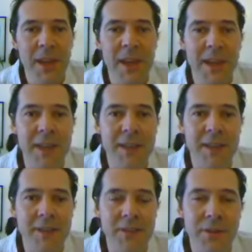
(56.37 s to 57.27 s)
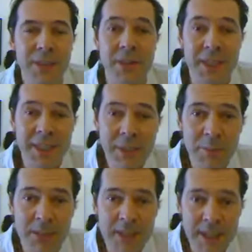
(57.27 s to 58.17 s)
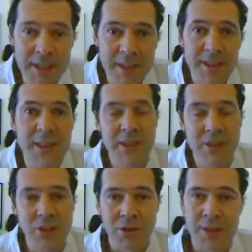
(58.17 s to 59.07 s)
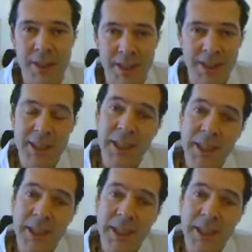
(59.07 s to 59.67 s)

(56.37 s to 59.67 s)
And for the other 80%, it's not so great.